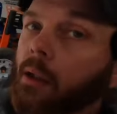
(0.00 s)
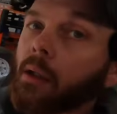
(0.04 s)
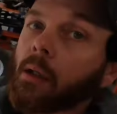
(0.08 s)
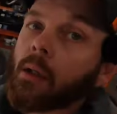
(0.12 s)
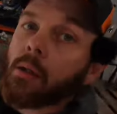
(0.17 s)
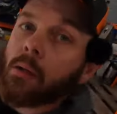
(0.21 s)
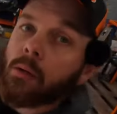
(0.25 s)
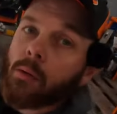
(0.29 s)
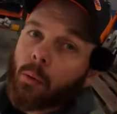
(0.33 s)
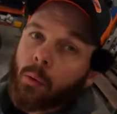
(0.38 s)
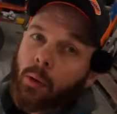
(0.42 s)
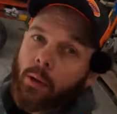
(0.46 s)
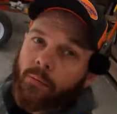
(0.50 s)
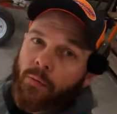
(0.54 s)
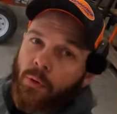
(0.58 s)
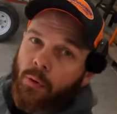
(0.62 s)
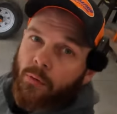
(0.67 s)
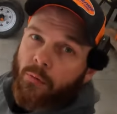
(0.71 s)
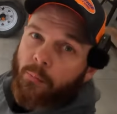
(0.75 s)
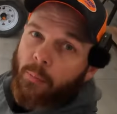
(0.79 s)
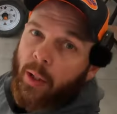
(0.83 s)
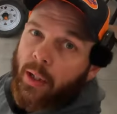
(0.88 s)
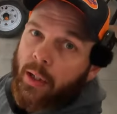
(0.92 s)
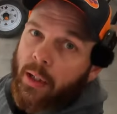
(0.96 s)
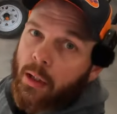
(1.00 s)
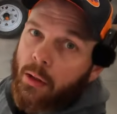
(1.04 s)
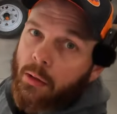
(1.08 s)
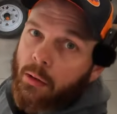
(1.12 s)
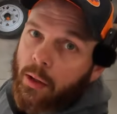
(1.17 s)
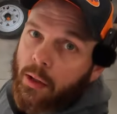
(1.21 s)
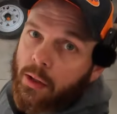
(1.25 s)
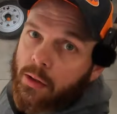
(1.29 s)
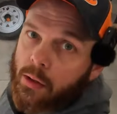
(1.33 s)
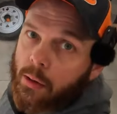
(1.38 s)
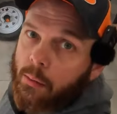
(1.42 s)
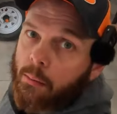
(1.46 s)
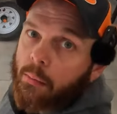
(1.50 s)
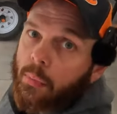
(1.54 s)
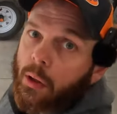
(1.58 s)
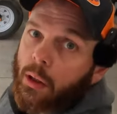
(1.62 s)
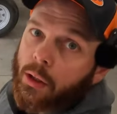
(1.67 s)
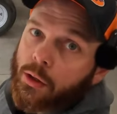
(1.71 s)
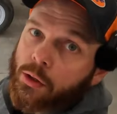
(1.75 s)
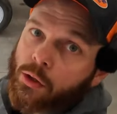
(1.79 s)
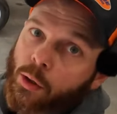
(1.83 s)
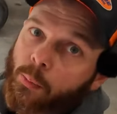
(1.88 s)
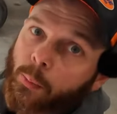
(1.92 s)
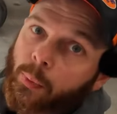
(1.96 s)
So if you've been hearing some
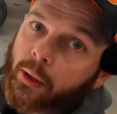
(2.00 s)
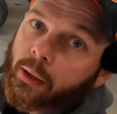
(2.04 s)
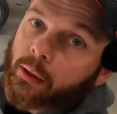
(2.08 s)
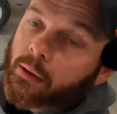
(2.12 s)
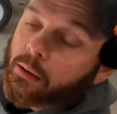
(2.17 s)
uh, chirping